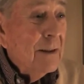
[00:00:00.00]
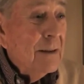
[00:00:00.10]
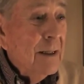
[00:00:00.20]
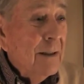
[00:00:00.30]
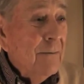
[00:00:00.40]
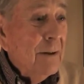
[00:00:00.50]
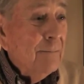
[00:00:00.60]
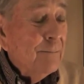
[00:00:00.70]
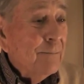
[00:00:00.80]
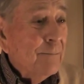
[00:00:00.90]
got
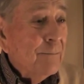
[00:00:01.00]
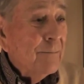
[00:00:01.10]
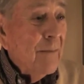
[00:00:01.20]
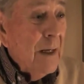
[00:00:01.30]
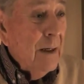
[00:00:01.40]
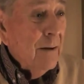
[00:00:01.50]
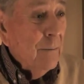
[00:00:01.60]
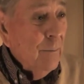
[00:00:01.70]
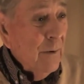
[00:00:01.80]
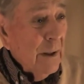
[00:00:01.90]
your
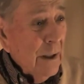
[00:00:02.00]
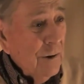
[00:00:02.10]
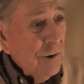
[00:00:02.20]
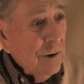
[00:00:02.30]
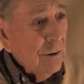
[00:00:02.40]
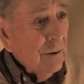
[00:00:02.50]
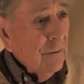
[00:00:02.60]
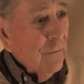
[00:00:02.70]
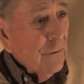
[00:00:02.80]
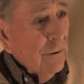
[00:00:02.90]
engineering degree?
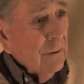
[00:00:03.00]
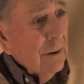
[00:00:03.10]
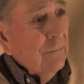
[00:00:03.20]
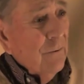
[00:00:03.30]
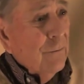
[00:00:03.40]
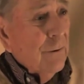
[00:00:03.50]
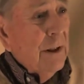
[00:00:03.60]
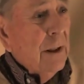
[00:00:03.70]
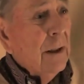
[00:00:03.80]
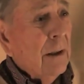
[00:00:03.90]
Engineering for
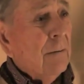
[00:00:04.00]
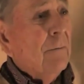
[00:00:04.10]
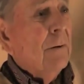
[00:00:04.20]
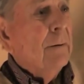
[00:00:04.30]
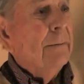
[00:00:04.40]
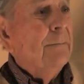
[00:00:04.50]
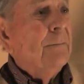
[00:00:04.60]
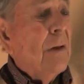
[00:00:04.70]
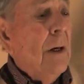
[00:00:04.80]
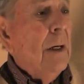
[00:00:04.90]
free, yeah. And what did you
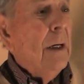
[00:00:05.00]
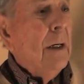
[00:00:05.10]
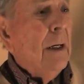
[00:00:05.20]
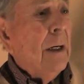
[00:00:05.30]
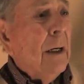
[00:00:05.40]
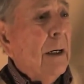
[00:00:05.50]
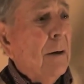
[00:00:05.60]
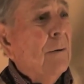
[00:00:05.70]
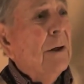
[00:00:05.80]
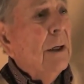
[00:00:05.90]
end up doing?
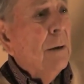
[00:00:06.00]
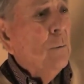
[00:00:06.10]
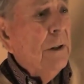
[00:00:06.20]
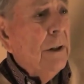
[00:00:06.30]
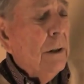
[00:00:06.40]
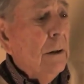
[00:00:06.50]
Well, then I went.